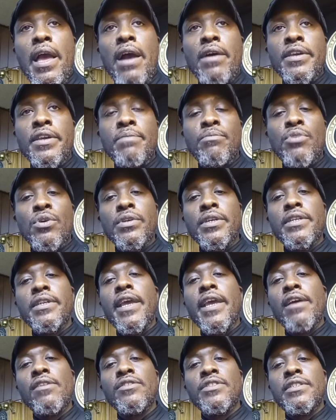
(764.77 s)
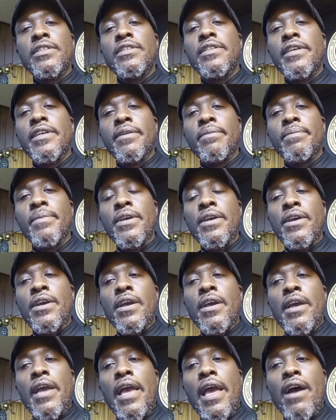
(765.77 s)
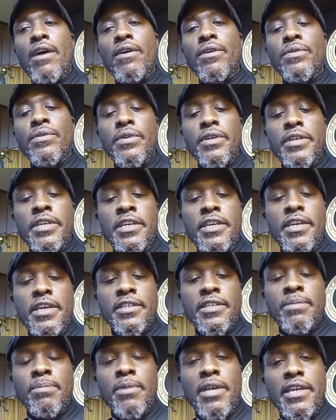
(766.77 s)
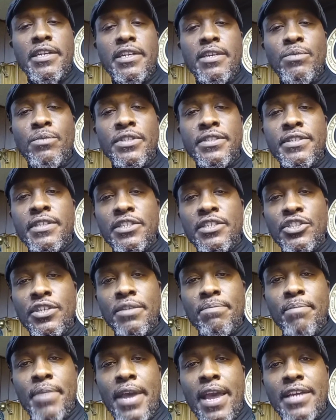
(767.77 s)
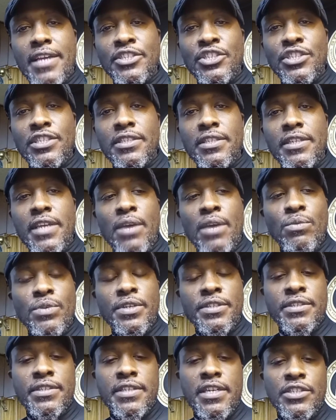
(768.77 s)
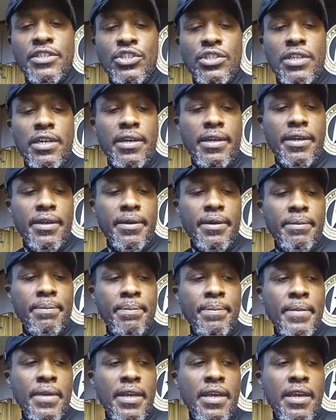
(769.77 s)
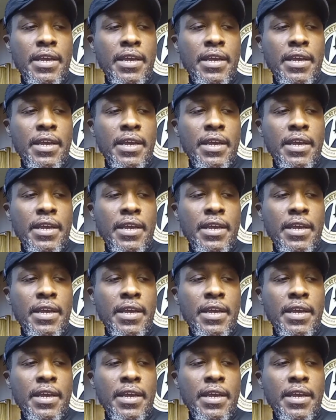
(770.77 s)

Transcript: how he broke it down to them, how he explained it with such compassion and with such um,